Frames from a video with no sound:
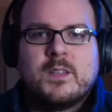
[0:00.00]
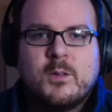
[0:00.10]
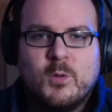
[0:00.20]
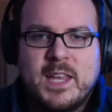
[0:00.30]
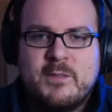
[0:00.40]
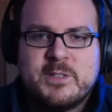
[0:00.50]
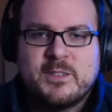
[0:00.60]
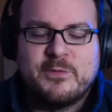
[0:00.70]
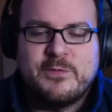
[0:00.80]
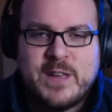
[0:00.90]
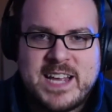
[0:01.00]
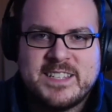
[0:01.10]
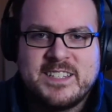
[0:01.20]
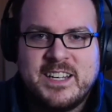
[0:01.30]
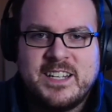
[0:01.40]
Well, that was a
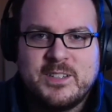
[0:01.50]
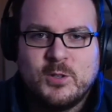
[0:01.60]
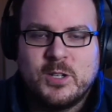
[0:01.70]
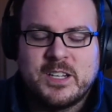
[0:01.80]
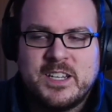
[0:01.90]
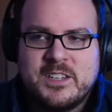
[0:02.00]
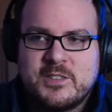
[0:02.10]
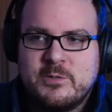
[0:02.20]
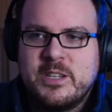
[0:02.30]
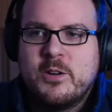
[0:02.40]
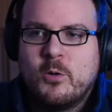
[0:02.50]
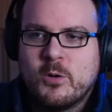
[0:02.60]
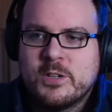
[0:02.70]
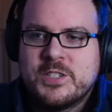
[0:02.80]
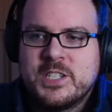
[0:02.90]
fascinating look into the
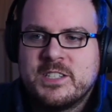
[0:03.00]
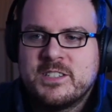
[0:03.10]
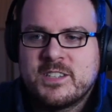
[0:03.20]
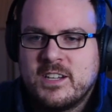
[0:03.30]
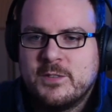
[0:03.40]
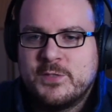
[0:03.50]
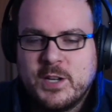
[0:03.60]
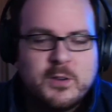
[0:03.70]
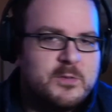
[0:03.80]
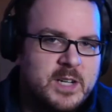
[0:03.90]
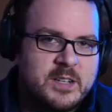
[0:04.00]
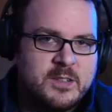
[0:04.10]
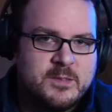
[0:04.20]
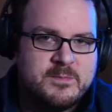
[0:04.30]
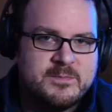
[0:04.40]
origins of Darth
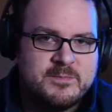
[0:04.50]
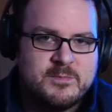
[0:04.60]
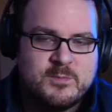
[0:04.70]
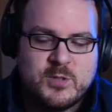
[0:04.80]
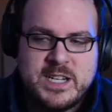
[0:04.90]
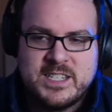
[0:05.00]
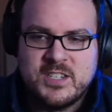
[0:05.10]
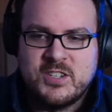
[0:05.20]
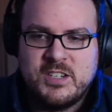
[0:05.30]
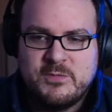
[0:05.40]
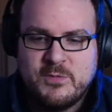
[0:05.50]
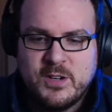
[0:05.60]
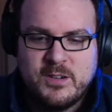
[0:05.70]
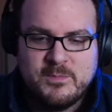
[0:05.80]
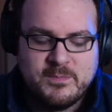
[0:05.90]
Vader, transitioning
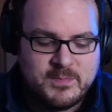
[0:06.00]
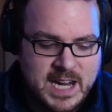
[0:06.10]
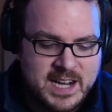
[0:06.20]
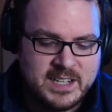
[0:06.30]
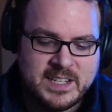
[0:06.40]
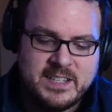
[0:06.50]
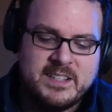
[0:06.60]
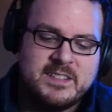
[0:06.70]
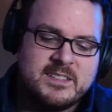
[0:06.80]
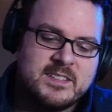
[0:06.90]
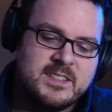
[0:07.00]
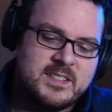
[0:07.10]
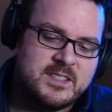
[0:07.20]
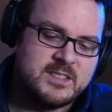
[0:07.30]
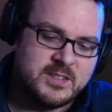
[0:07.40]
from Anakin
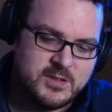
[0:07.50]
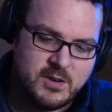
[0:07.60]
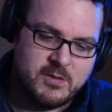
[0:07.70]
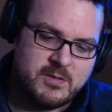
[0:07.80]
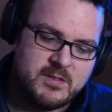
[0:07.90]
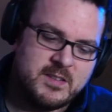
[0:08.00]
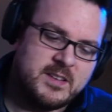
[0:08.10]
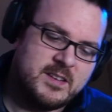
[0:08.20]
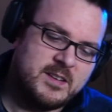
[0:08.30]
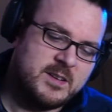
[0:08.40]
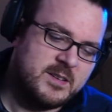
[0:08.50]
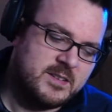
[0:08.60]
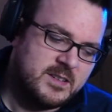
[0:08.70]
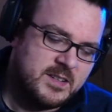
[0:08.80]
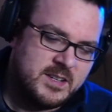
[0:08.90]
to Darth.
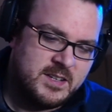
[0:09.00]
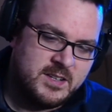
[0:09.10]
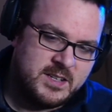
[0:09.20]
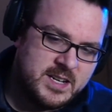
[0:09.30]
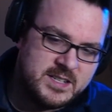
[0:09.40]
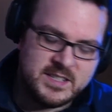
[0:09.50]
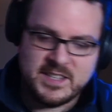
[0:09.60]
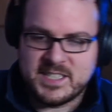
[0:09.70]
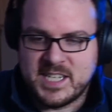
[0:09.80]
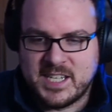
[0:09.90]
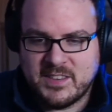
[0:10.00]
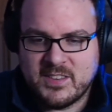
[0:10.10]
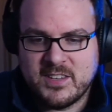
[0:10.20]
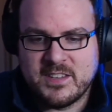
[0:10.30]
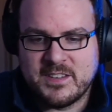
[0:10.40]
Into the
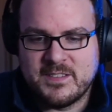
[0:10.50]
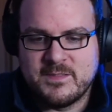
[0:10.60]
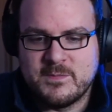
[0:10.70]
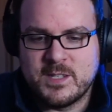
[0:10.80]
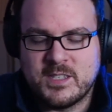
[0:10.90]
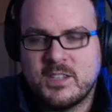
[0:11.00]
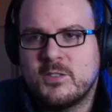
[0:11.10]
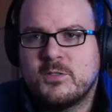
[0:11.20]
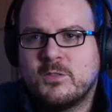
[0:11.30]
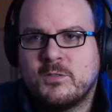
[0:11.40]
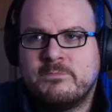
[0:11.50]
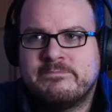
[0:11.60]
Sith, still